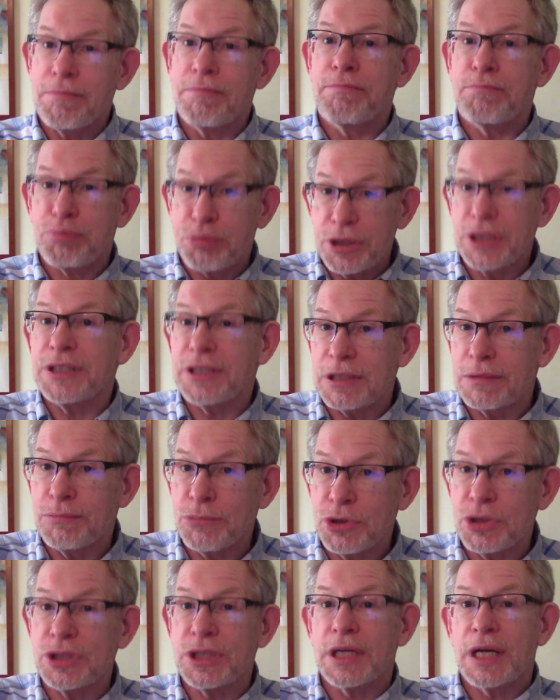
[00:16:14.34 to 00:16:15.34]
printed
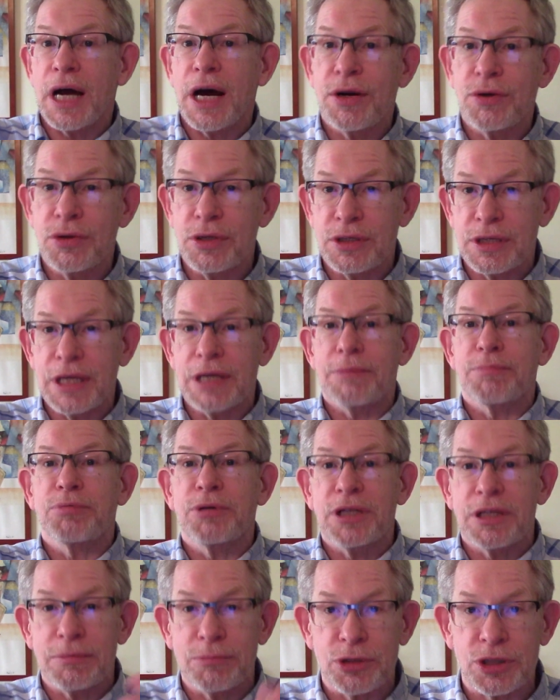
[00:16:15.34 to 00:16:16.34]
music. How do you take
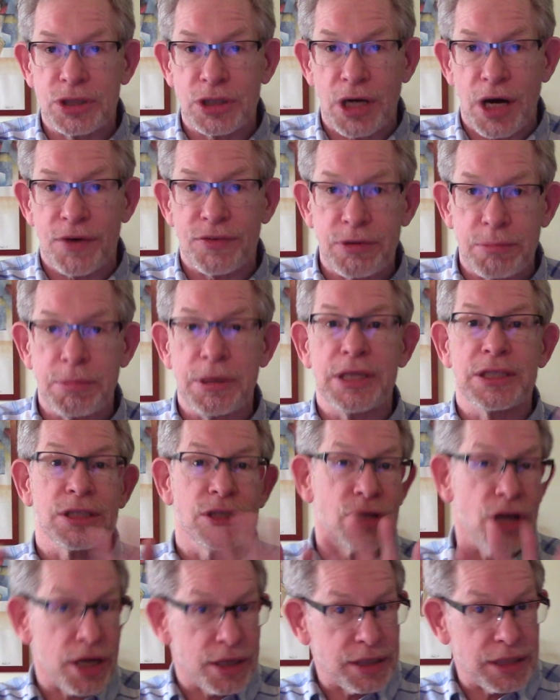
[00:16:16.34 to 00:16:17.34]
printed music off the page
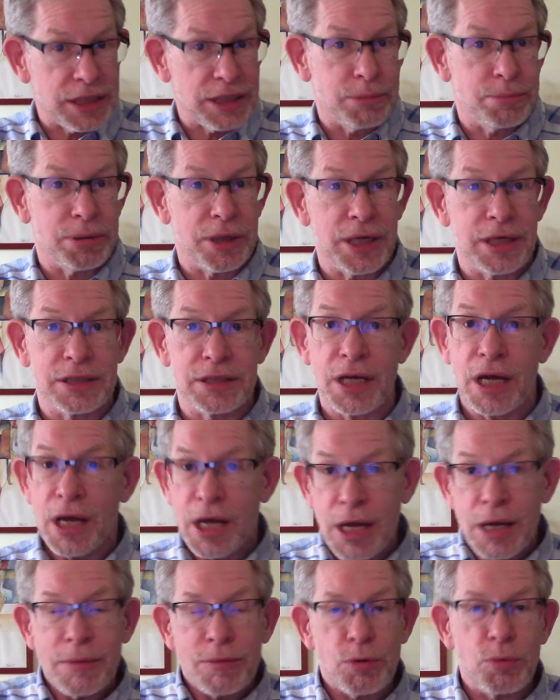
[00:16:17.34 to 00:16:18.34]
and not need the page?
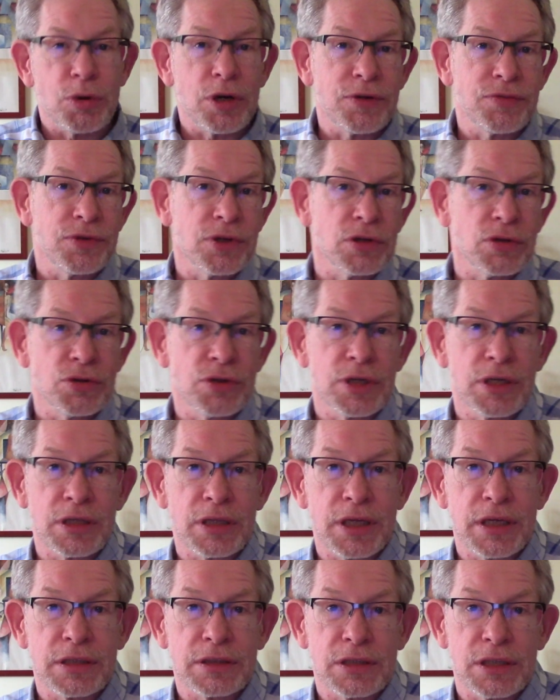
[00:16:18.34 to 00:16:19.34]
But what if you're learning,
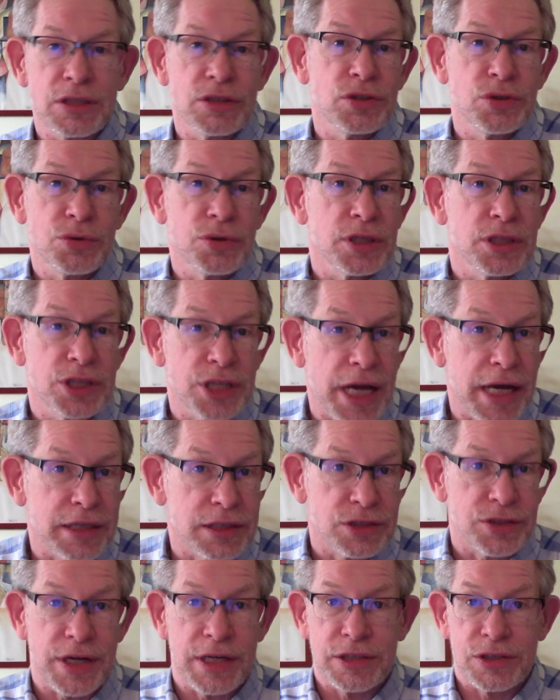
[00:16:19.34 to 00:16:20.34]
like, say you're doing a
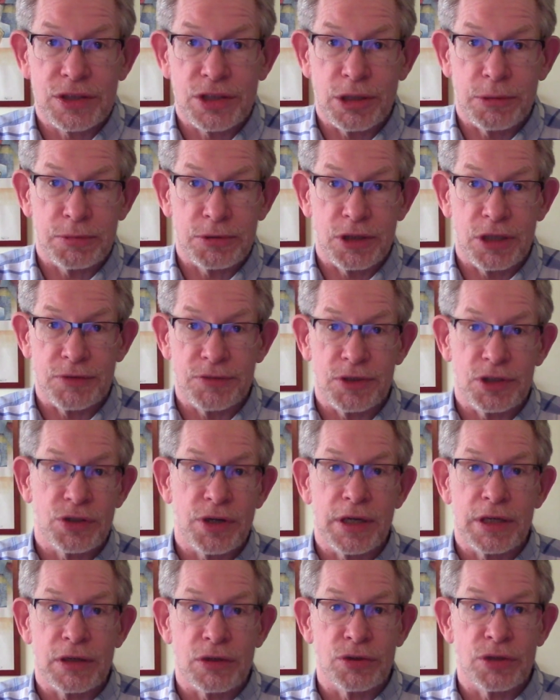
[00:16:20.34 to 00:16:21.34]
jazz transcription, if you're
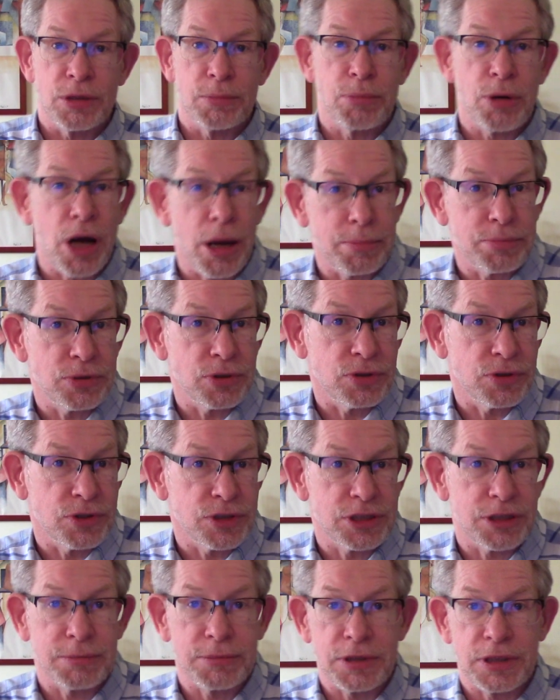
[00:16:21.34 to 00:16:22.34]
trying to learn a pop tune or
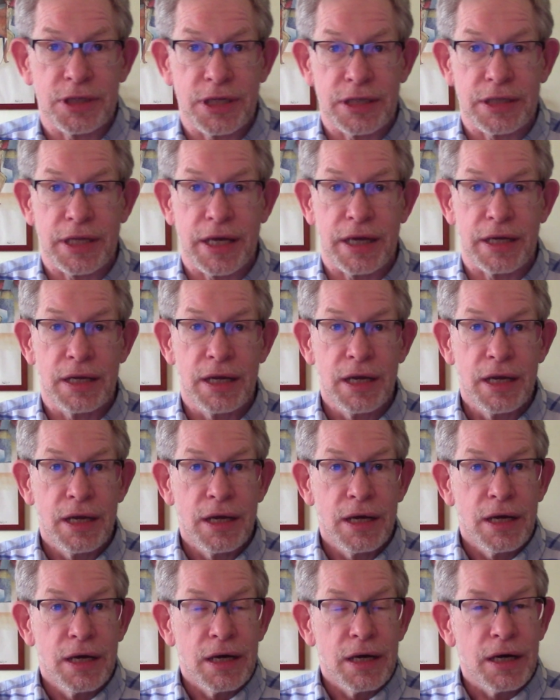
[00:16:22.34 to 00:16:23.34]
something like that?
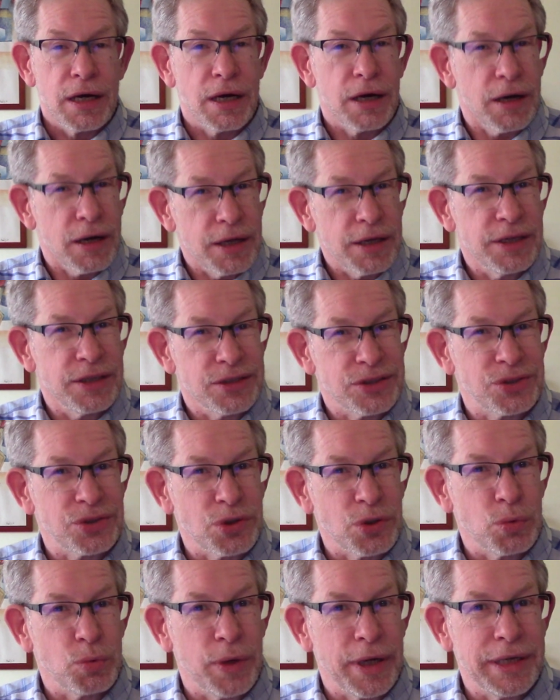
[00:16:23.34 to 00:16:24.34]
Is
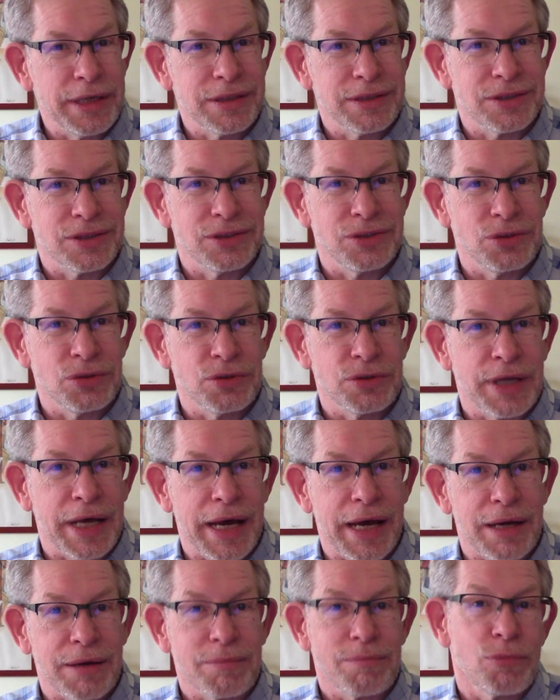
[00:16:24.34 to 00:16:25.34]
there a way to do
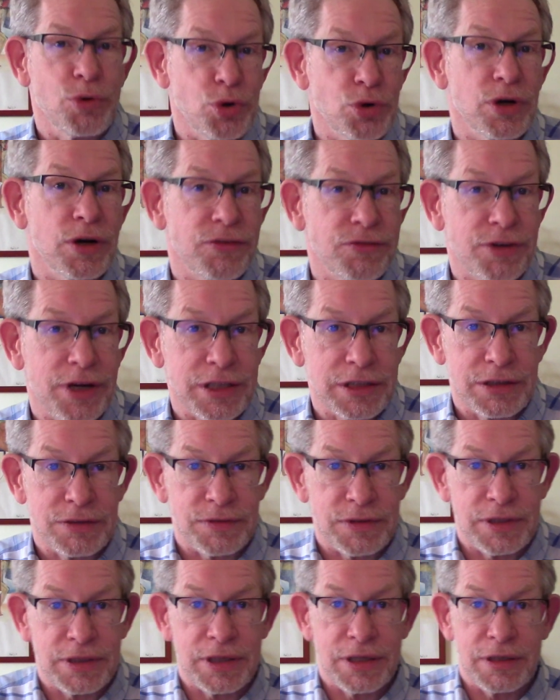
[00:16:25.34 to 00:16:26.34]
that more
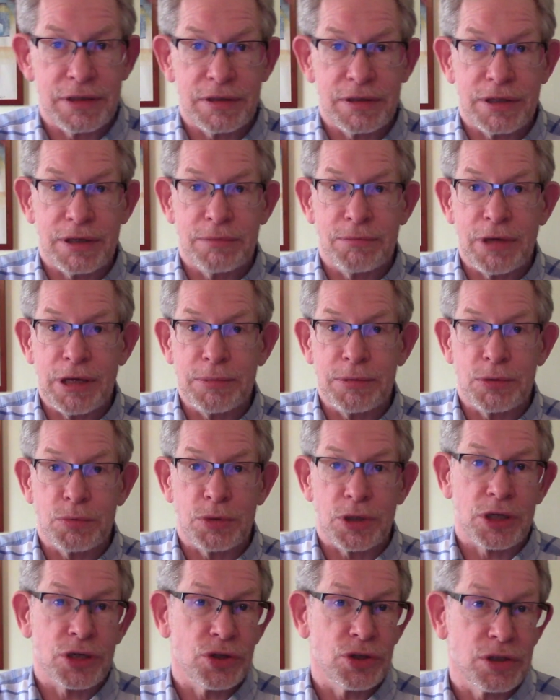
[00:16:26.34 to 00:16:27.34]
effectively than maybe
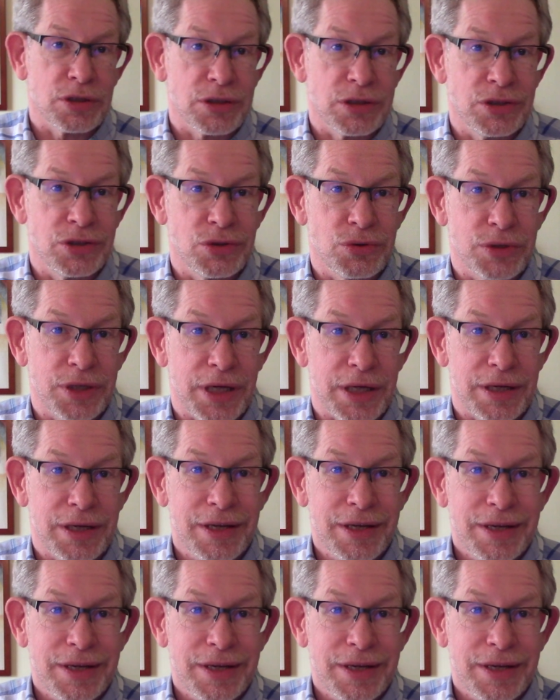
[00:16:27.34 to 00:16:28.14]
we're currently doing it?